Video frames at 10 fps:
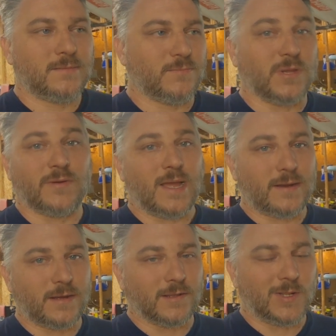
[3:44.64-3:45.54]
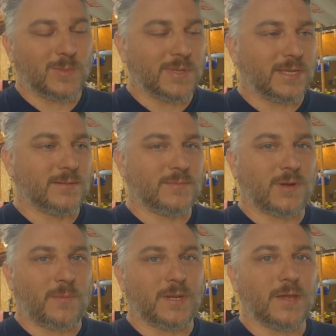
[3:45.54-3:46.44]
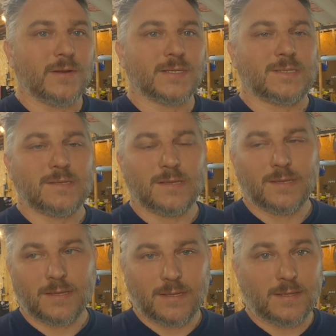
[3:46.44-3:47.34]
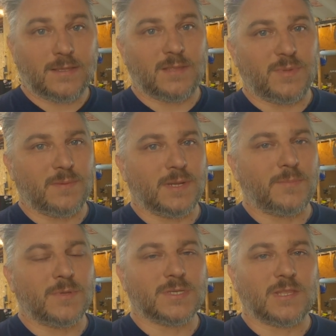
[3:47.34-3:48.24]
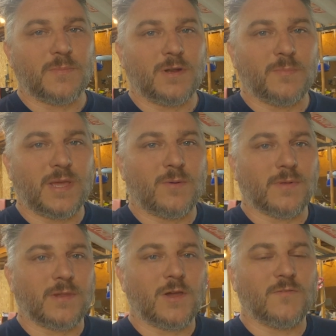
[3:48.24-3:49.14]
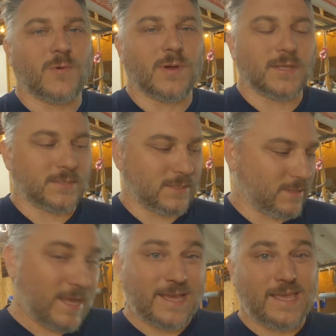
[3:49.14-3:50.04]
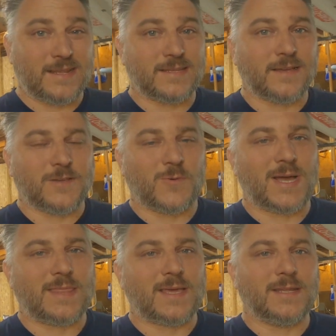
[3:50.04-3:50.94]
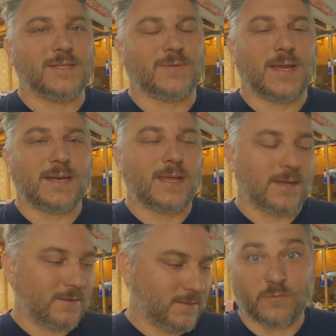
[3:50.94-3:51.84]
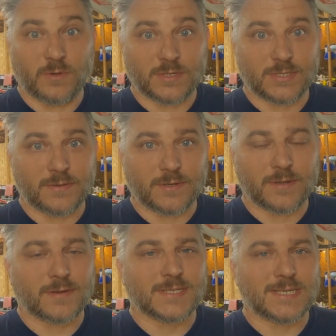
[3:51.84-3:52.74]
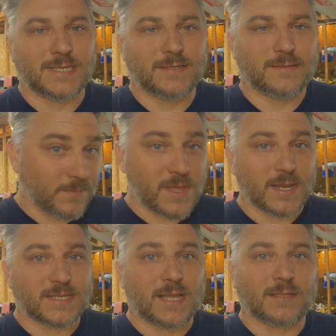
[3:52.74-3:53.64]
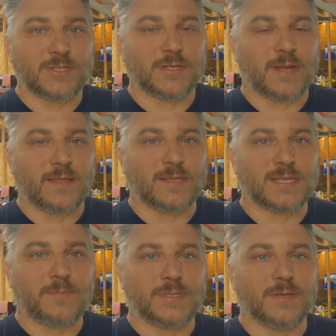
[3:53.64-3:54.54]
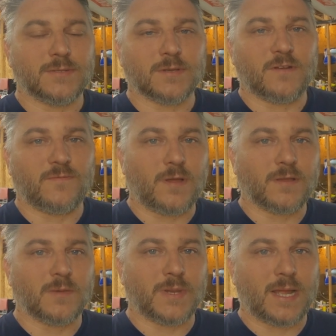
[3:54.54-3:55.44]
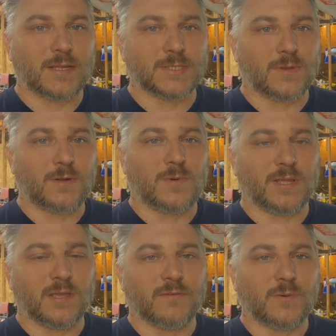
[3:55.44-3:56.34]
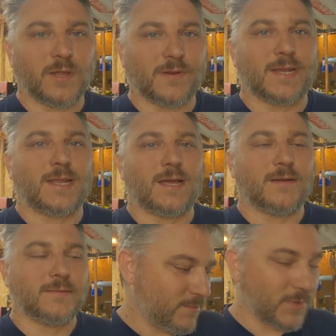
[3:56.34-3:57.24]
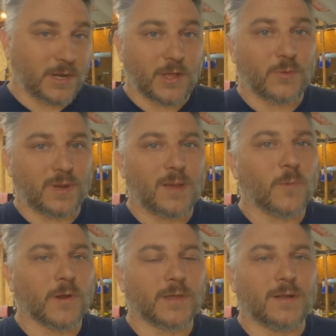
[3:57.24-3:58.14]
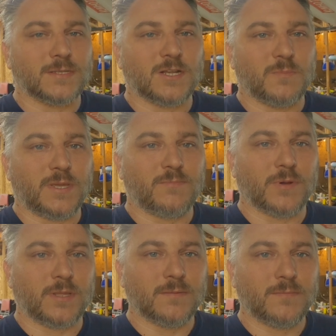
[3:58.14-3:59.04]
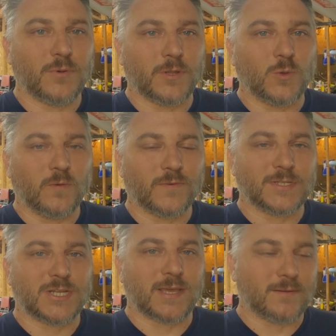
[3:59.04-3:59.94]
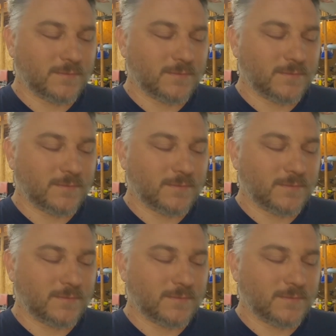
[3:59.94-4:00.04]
been around here a little bit, probably noticed BMW's in the middle bay where the Nova was. I can't tell you why that is right now, but real soon you're going to see. I'm not exactly sure how these episodes are going to fall coming out, so I don't want to give it away right now, but another one I'm working on is going to be pretty cool for the channel.